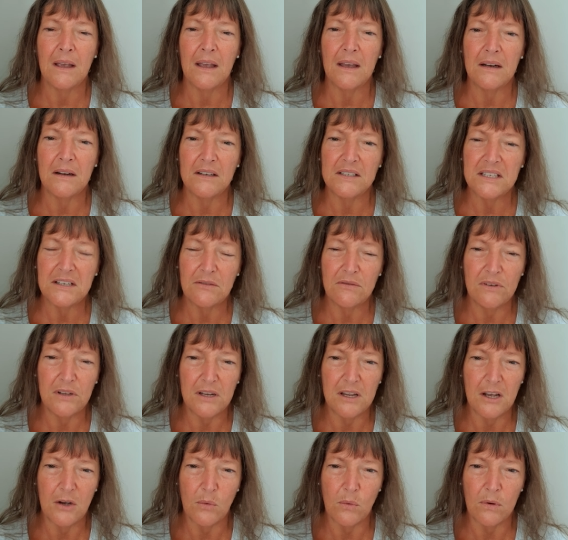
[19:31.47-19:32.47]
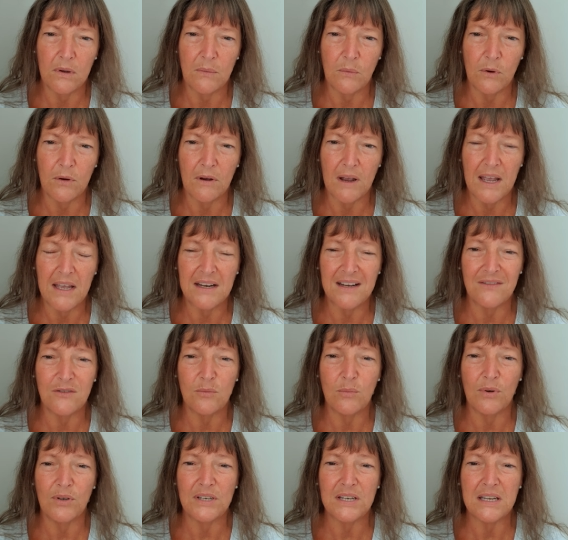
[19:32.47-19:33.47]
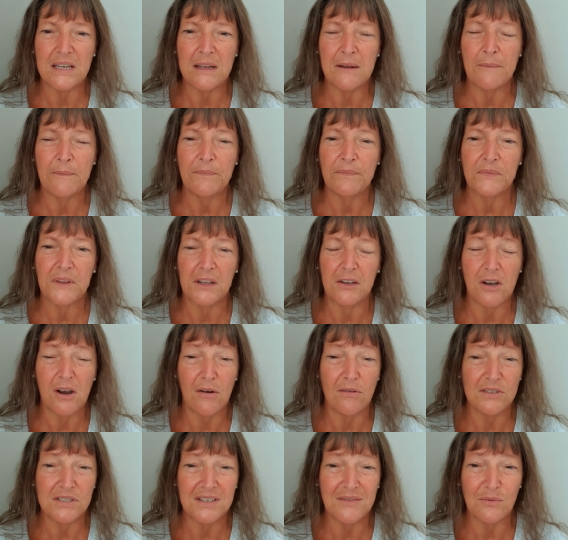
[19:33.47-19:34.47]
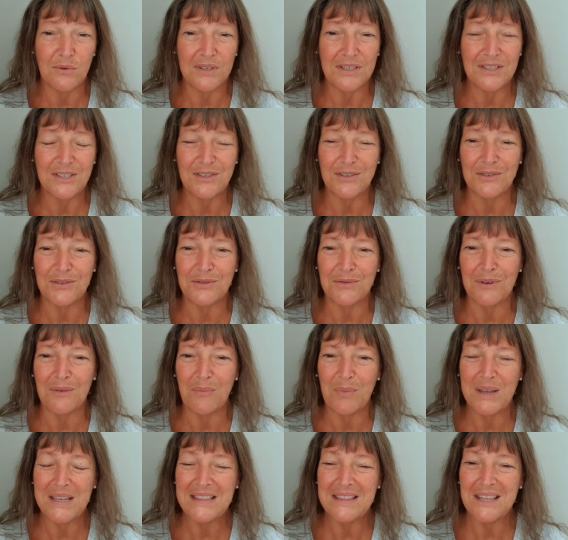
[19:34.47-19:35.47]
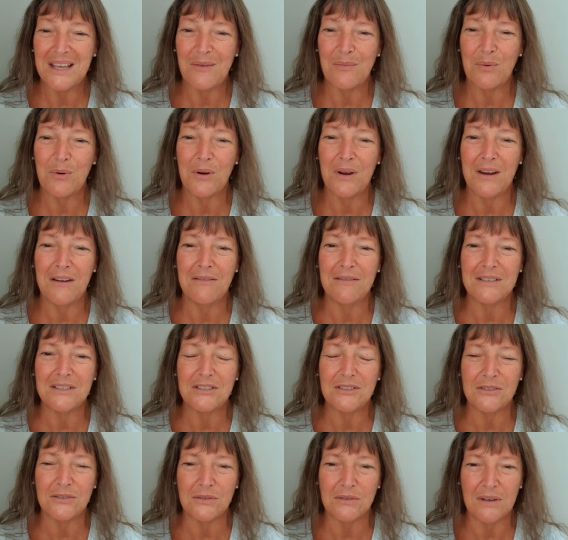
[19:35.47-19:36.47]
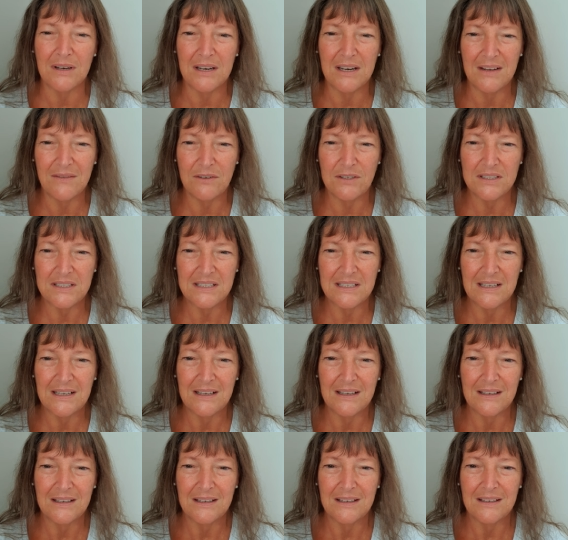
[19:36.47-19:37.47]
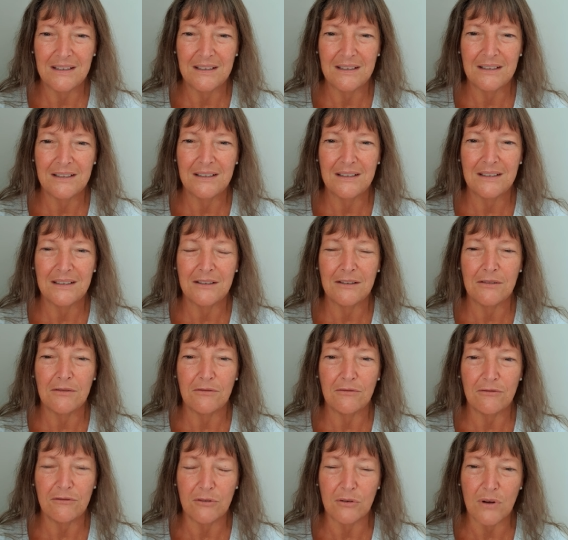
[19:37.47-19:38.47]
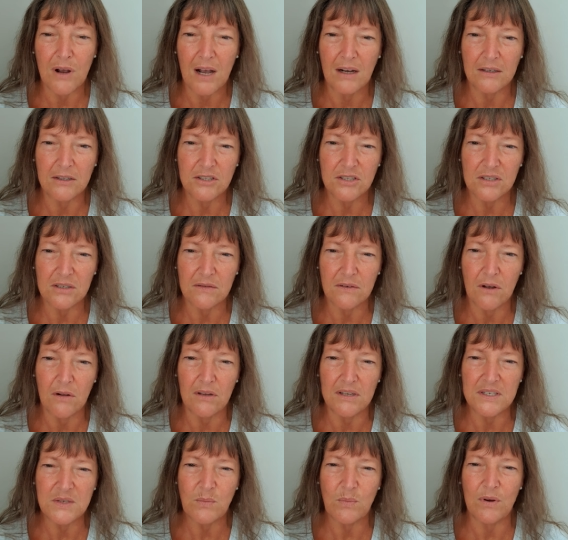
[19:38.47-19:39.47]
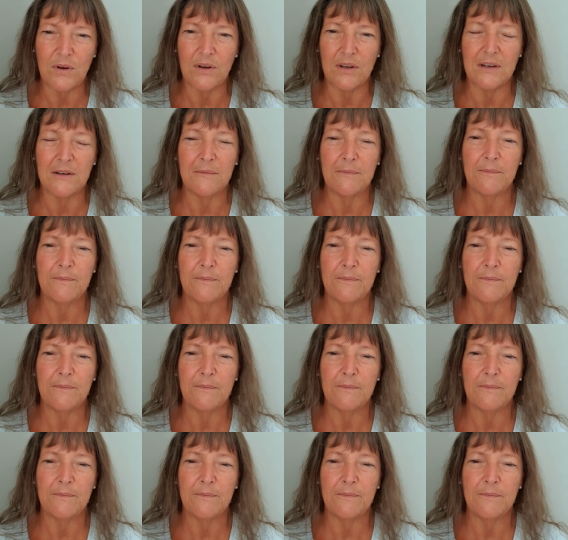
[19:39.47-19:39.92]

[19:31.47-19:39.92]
And I did a video where I had everybody encouraged everyone to repeat that prayer and to live it through unction of Holy Spirit.